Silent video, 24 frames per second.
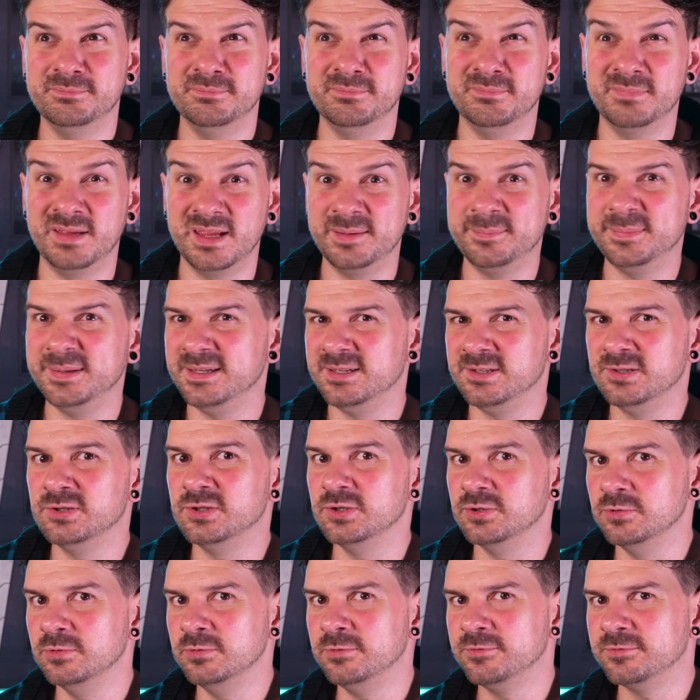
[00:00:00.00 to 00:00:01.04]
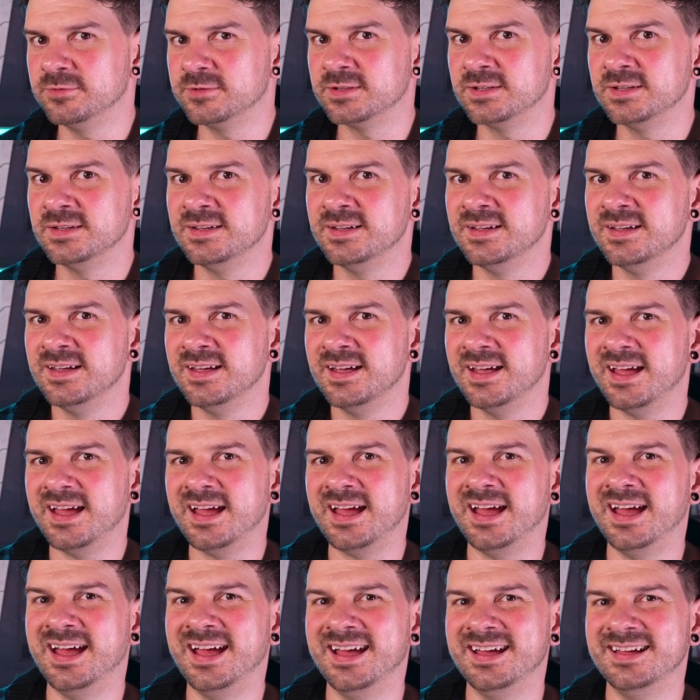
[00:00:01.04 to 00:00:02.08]
maybe goofed
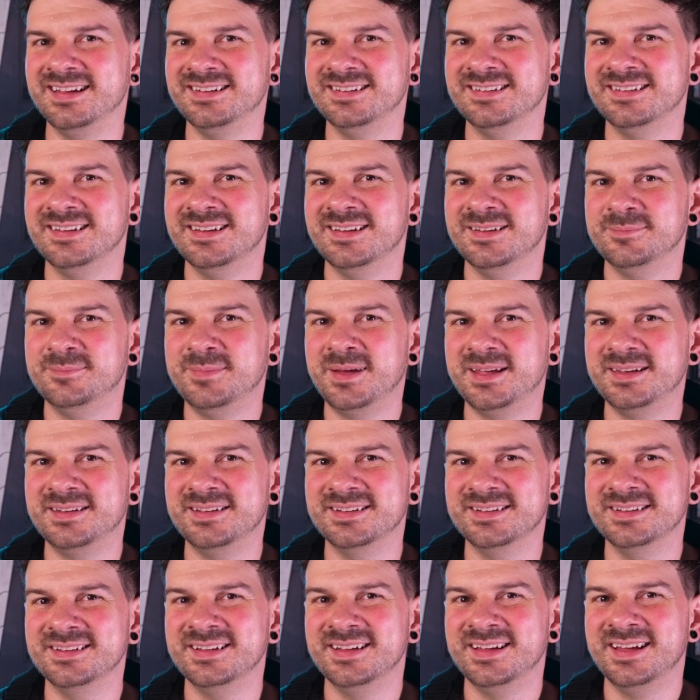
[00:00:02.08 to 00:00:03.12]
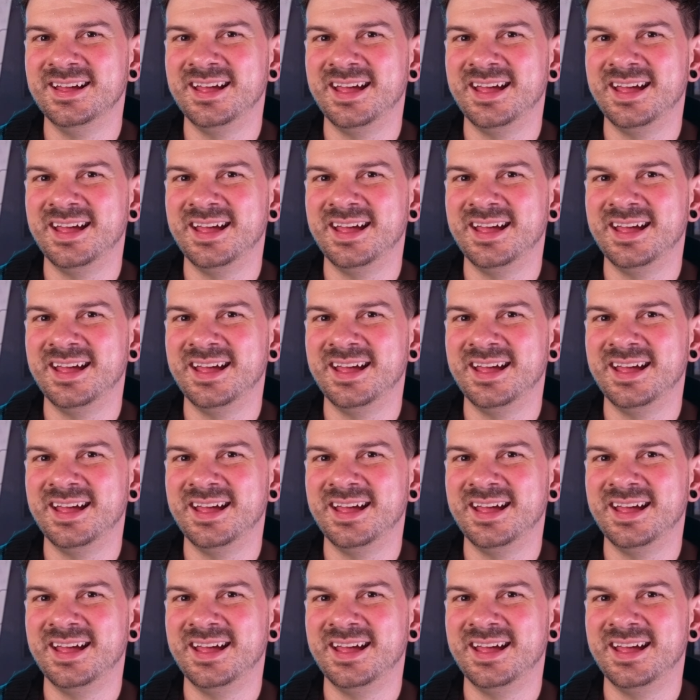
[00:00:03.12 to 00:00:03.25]
at Meta,